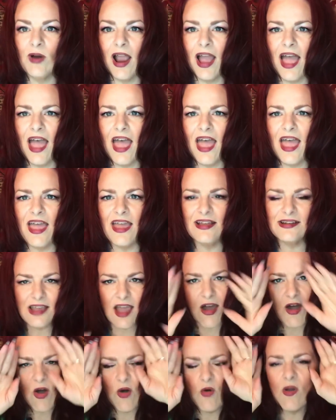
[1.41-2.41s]
right.
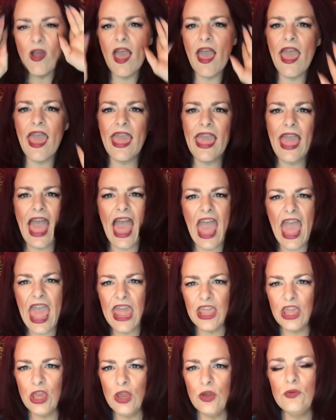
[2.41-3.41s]
Okay.
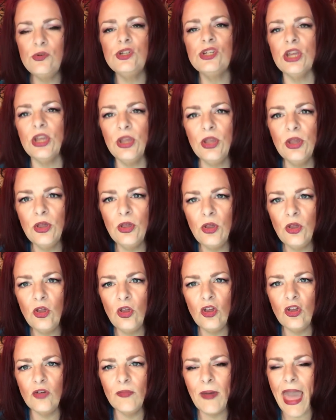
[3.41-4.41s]
Hey,
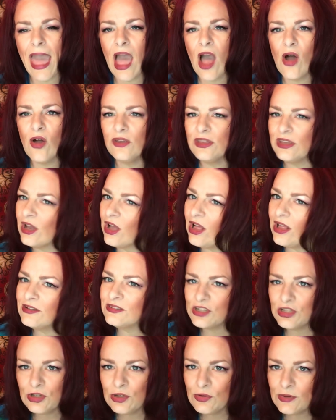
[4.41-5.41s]
YouTube. How y'all
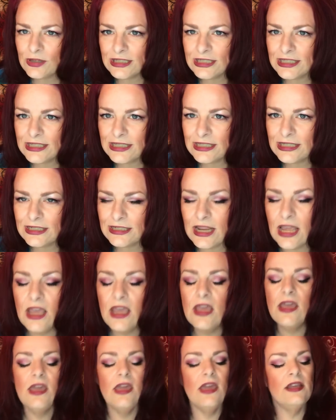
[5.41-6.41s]
doing?
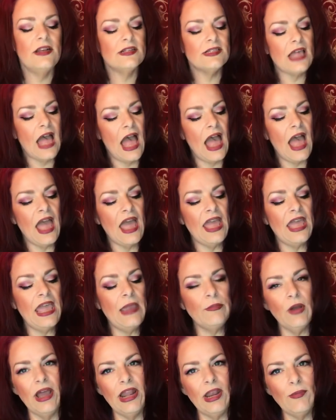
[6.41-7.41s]
It is I,
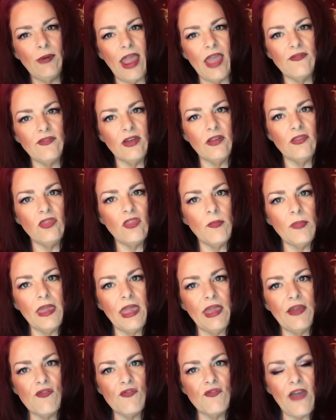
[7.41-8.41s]
Amber Honey Raven, the
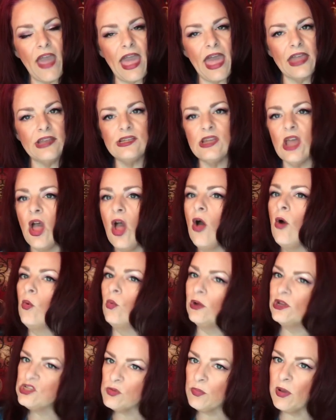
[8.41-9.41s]
big fat
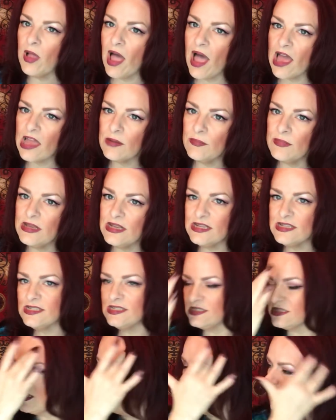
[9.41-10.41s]

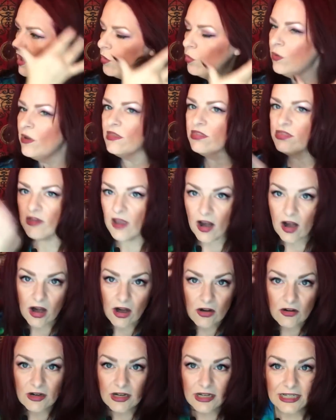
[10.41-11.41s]
witchopotamus with
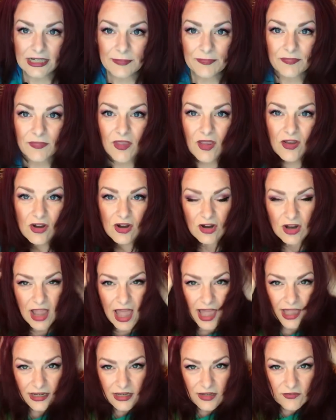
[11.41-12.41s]
her
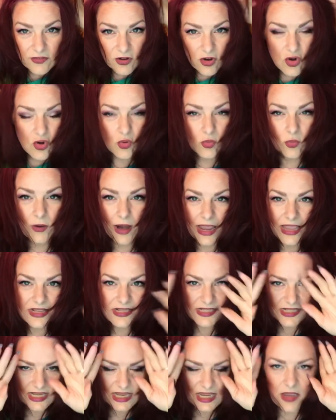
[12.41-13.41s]
kind of
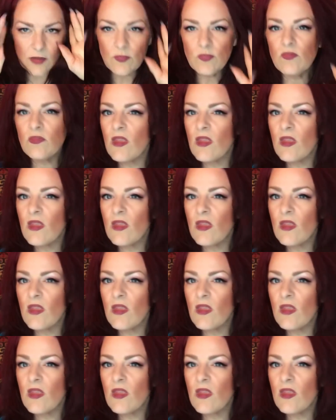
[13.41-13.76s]
crazy...